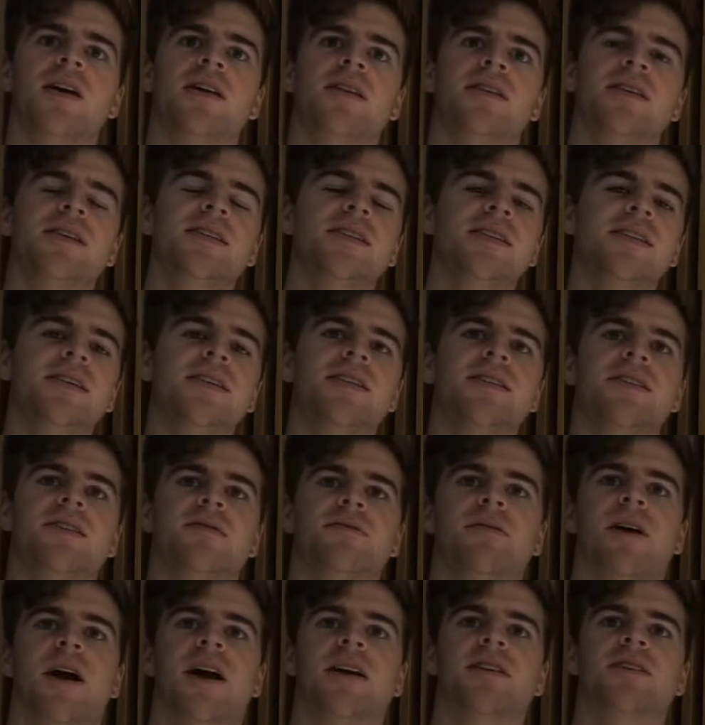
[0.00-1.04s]
This leads to
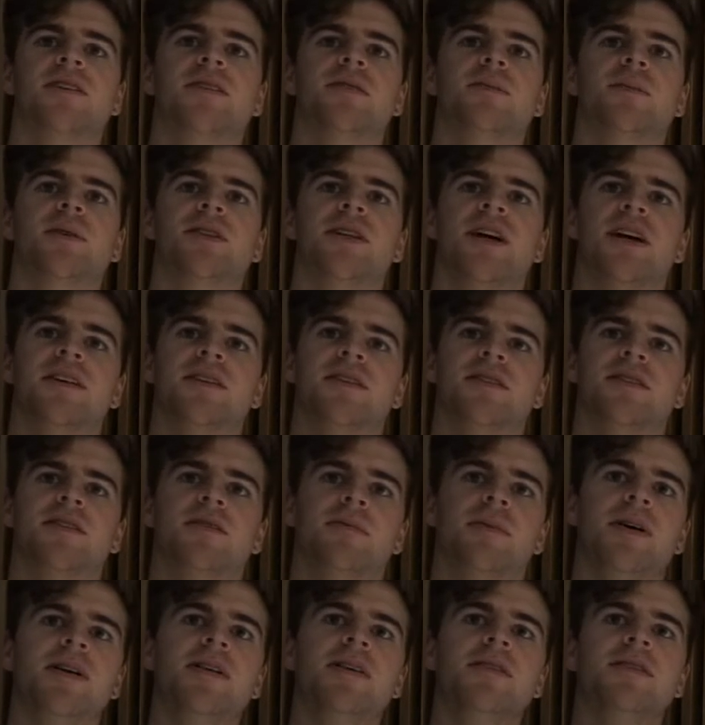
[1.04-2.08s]
fractures, which has a
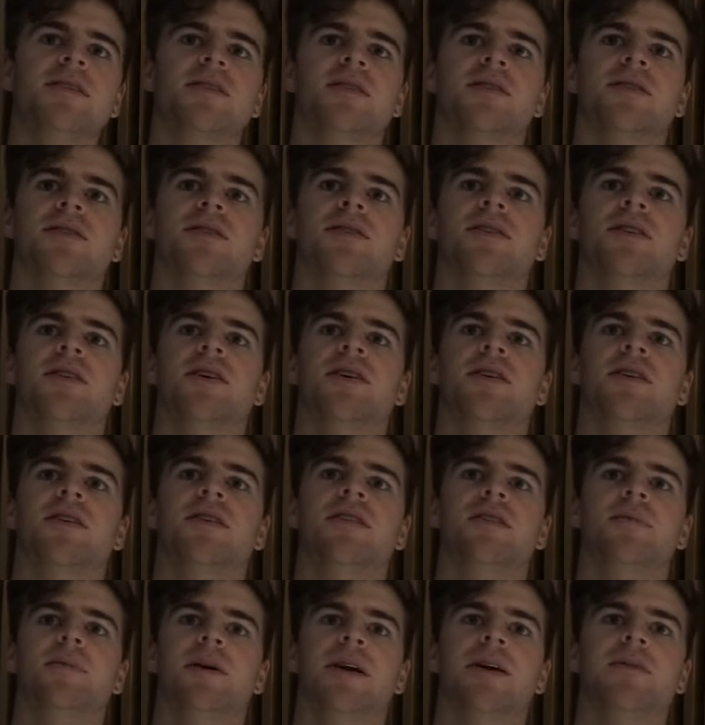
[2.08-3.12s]
tremendous cost to the
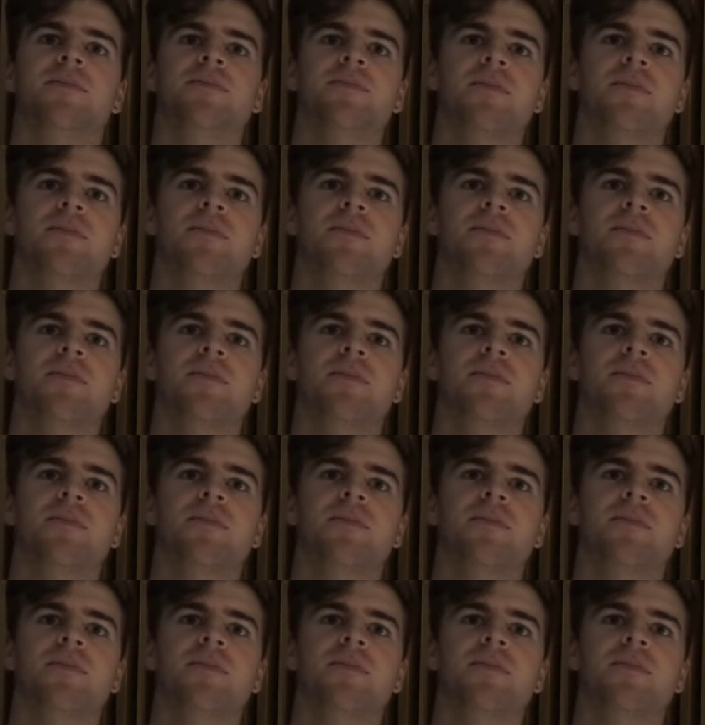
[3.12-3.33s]
economy.